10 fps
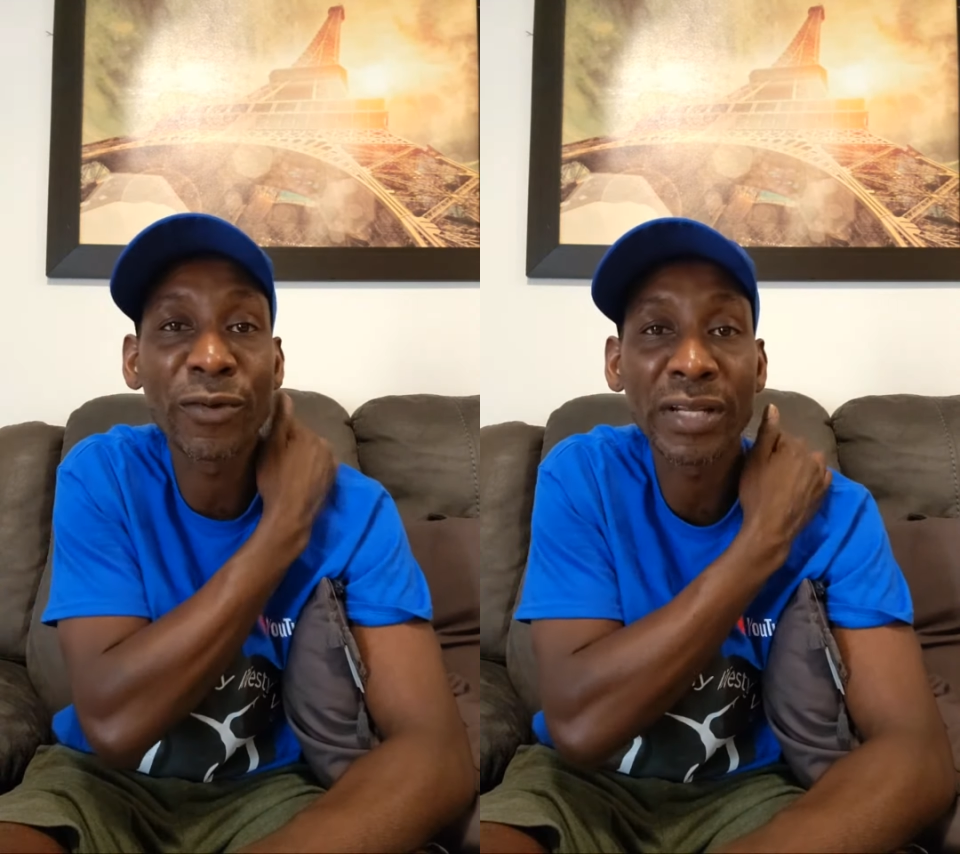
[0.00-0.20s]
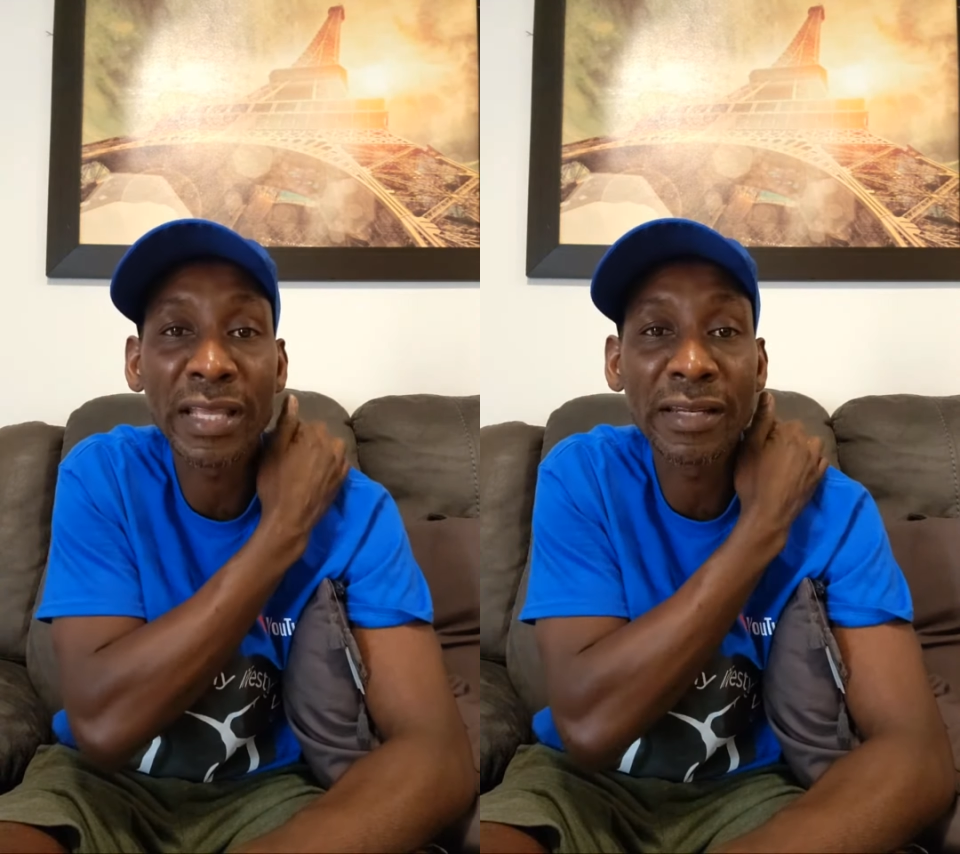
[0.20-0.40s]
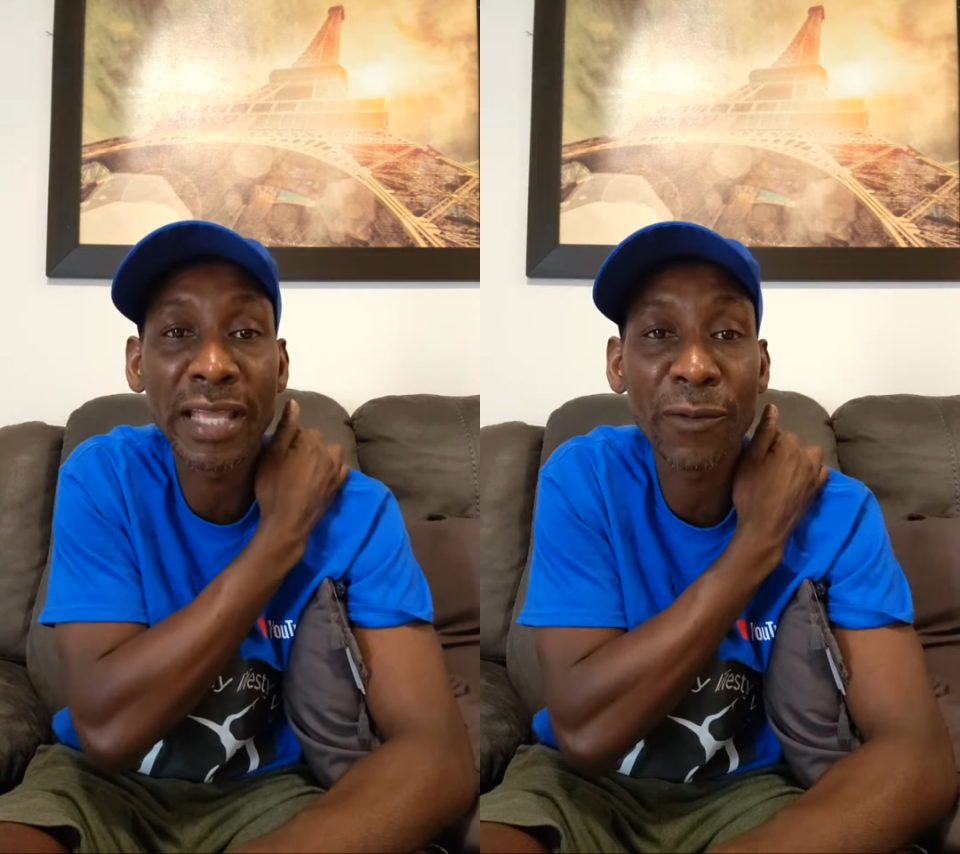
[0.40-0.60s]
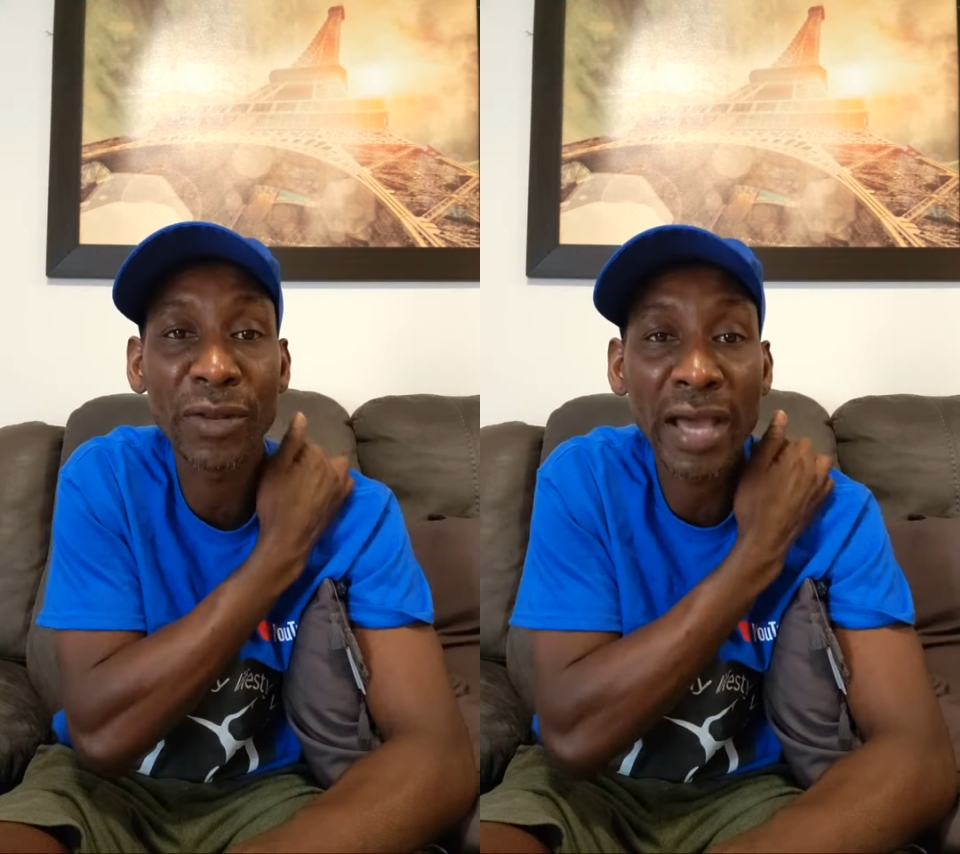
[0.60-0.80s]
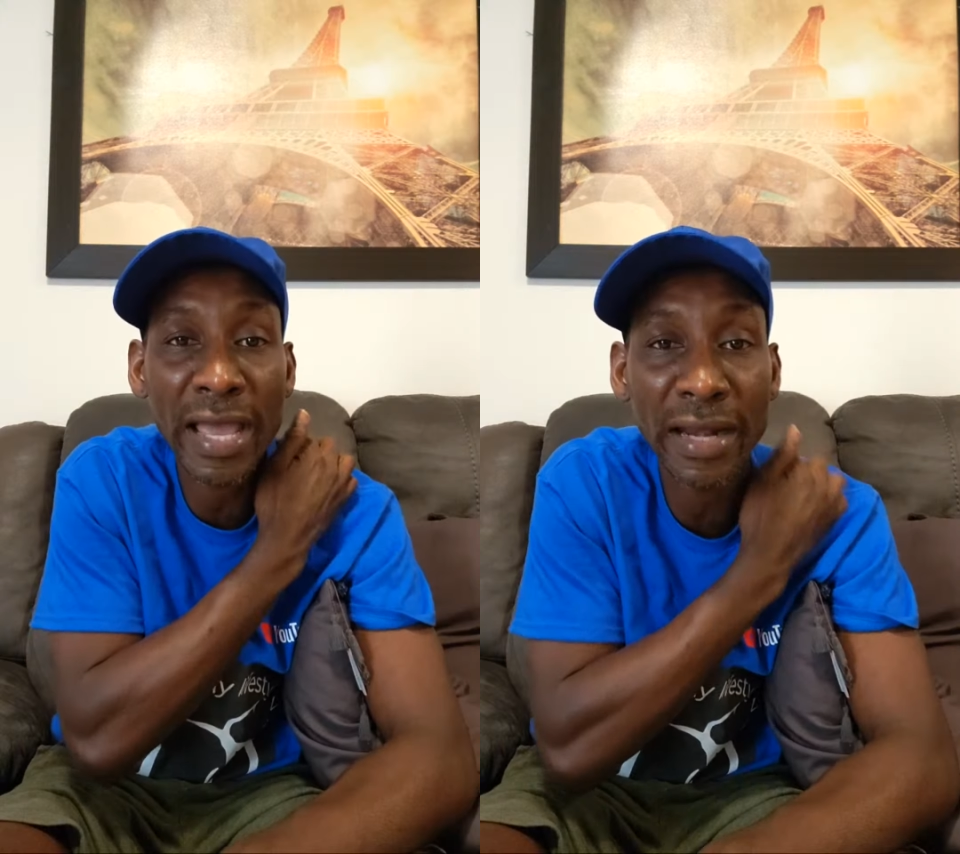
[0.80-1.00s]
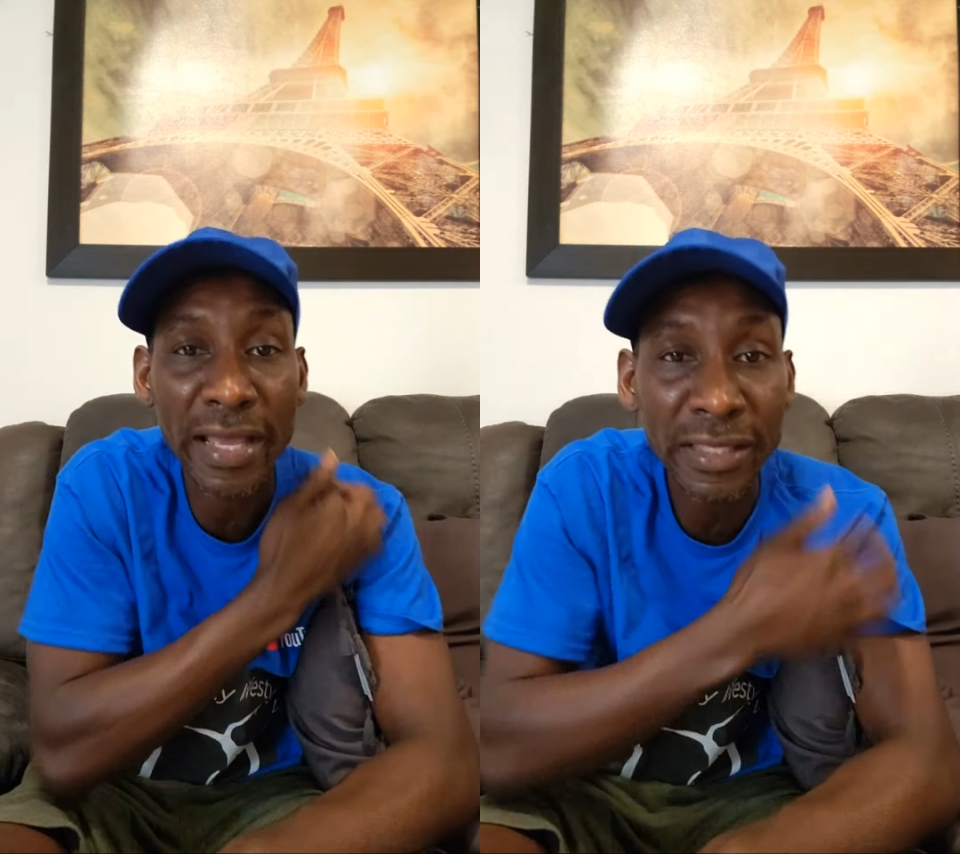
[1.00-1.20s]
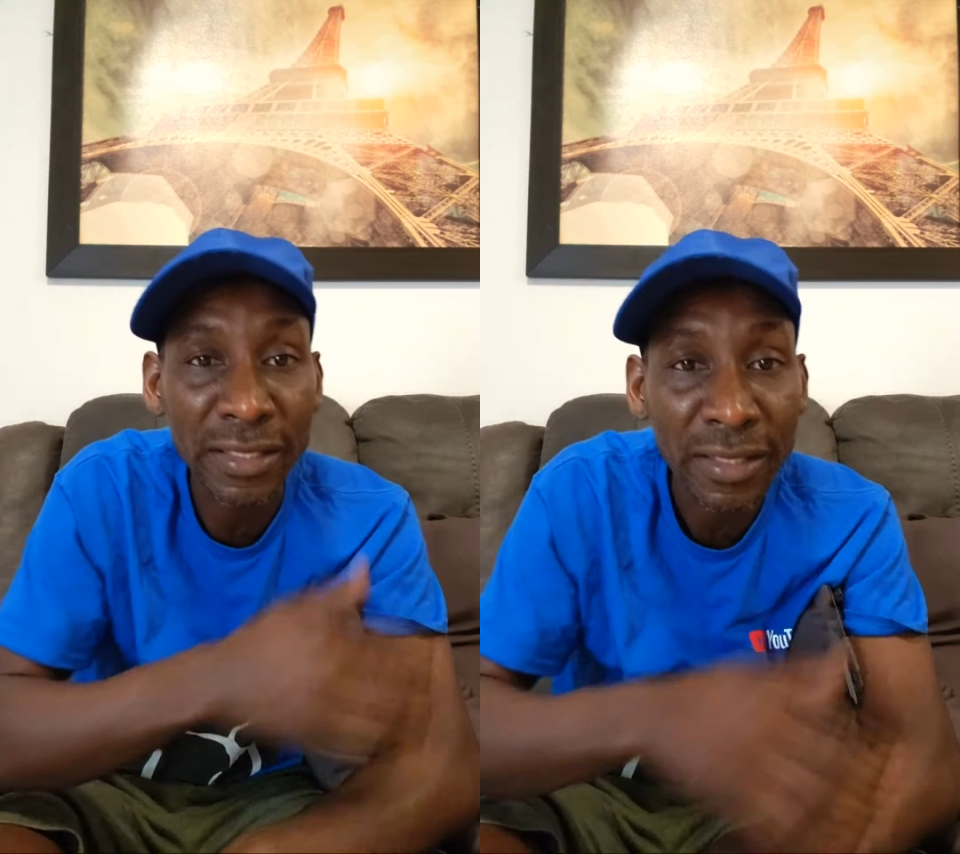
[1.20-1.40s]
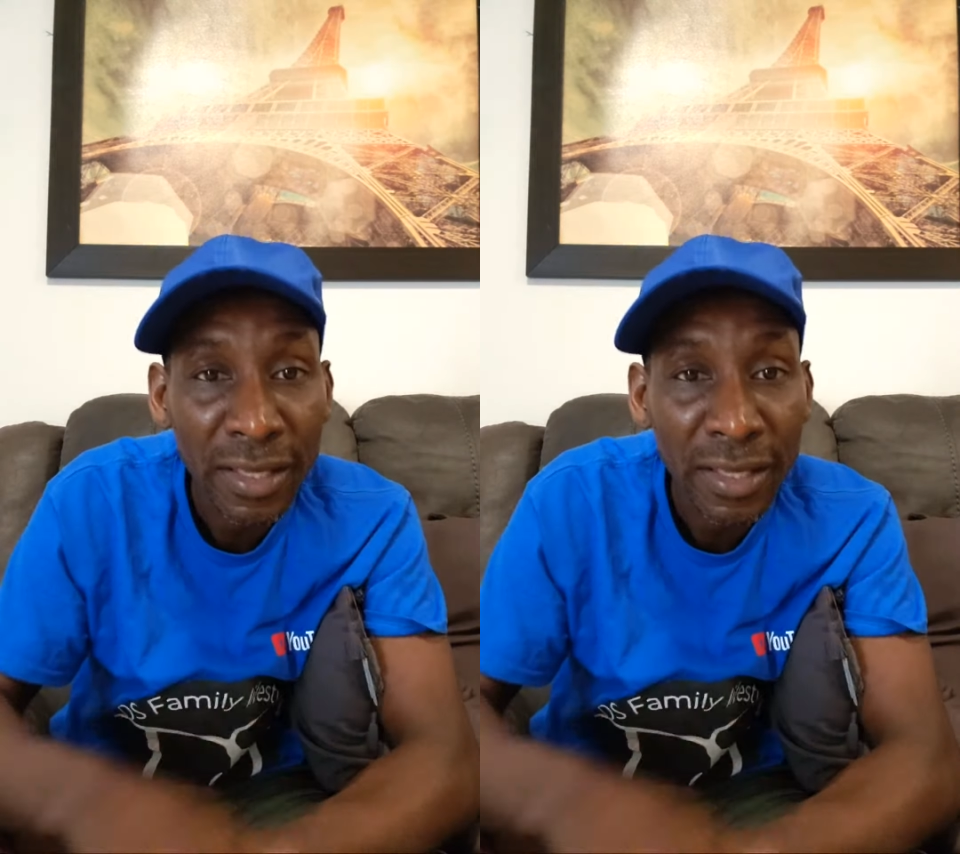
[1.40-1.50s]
Then they would highlight it.